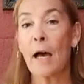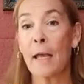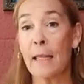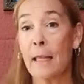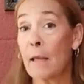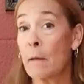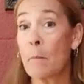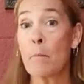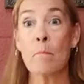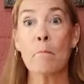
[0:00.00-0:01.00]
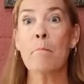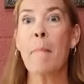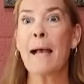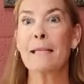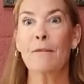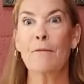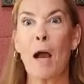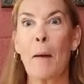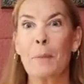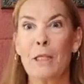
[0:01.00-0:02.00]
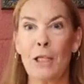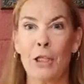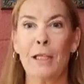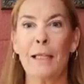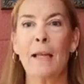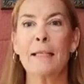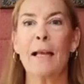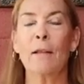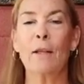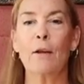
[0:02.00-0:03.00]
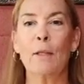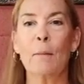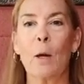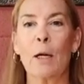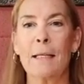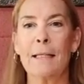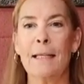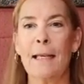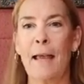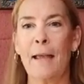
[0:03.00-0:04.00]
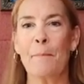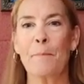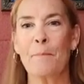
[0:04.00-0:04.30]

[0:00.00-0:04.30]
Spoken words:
in the massive competition that's out there in the market today.